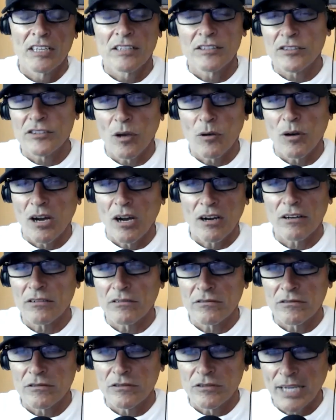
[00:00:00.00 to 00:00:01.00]
So, our
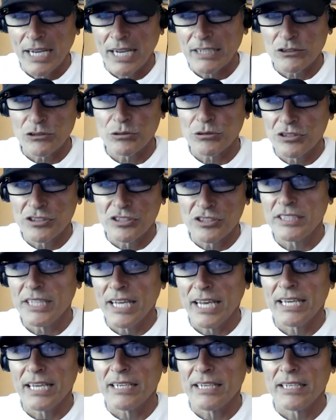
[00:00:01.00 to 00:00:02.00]
natural
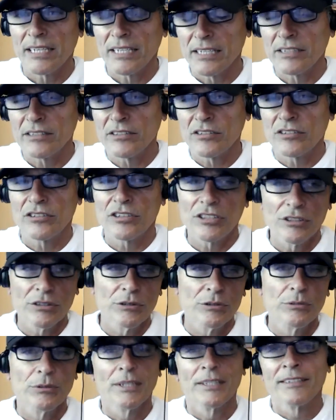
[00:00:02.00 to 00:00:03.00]
state is
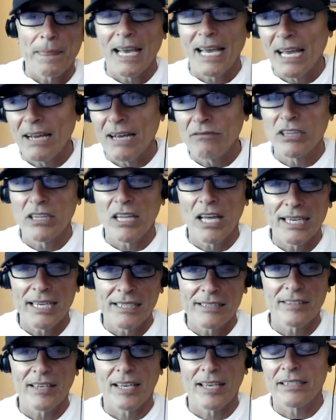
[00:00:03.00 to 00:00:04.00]
to have
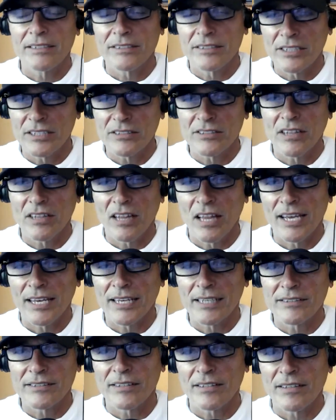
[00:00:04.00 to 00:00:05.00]
likes and
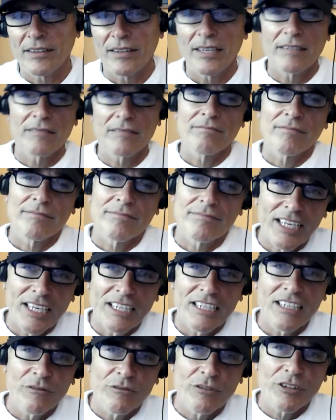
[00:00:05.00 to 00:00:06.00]
dislikes that
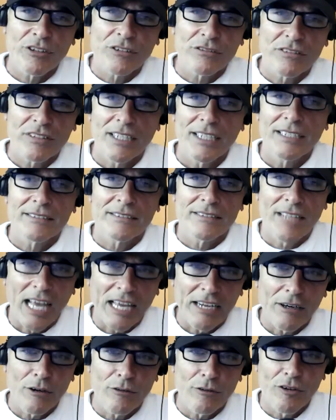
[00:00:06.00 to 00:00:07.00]
inadvertently,
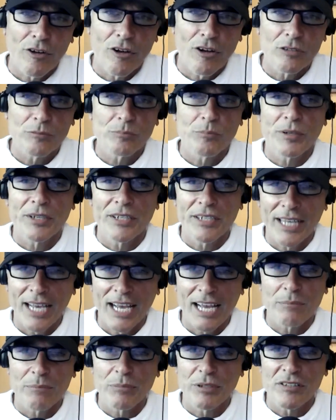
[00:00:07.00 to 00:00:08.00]
not our fault, but it
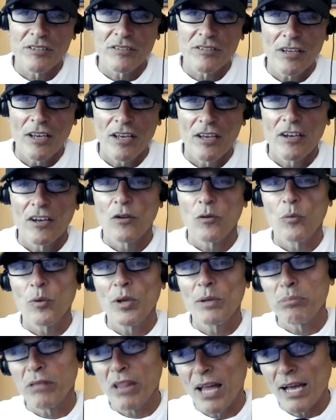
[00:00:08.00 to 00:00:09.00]
happens,
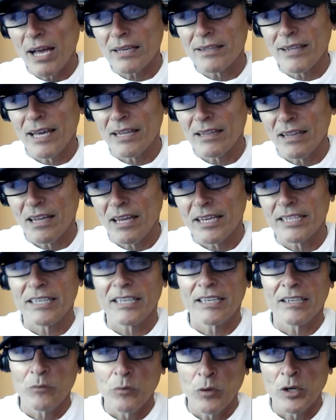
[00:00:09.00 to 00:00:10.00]
we block that light
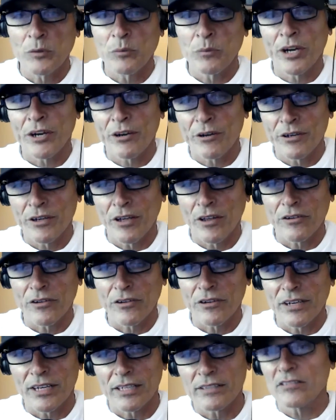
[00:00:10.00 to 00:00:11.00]
in one way or
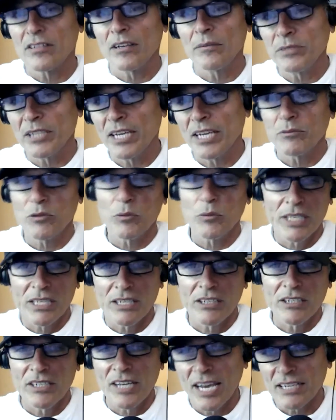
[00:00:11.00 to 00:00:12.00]
another. And sometimes we
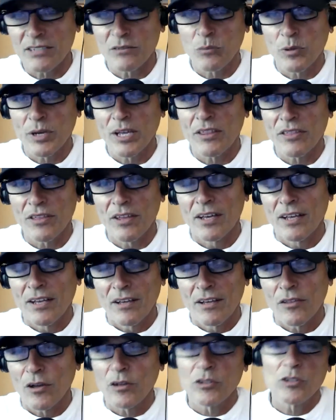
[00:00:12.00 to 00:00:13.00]
connect with
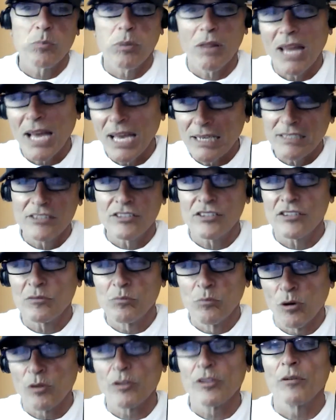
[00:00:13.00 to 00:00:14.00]
those blockages
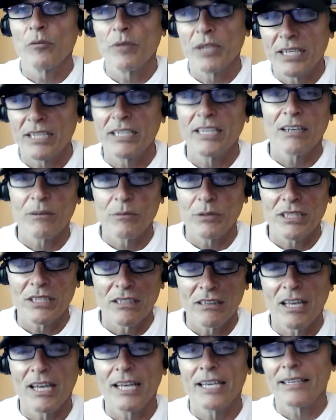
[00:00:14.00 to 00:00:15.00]
more than we connect with the
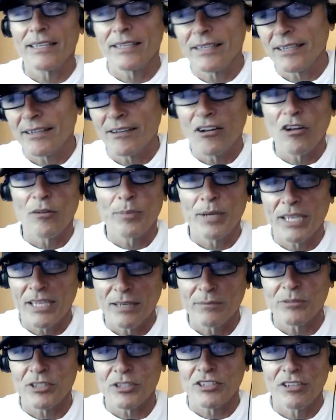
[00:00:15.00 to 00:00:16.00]
light, and it all
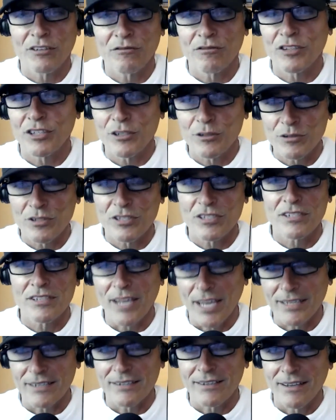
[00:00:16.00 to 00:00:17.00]
becomes a confused
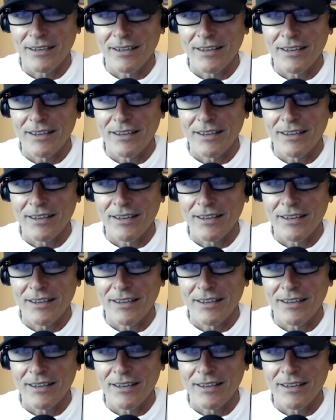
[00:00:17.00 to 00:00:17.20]
state